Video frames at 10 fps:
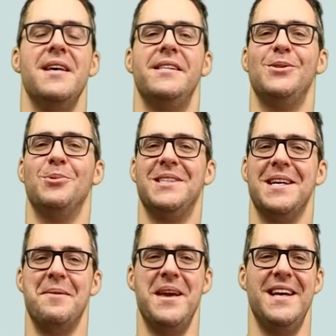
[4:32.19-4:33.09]
this is what's
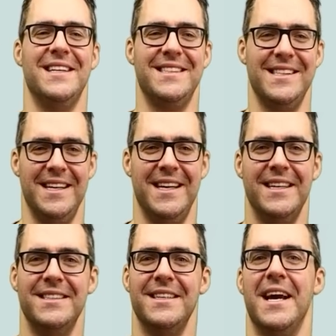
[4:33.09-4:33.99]
gonna make us like
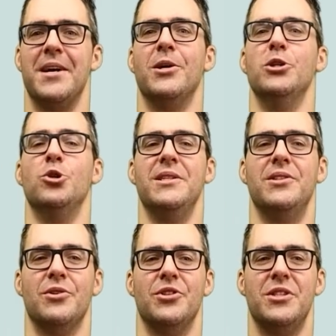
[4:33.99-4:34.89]
kids again. Our joints are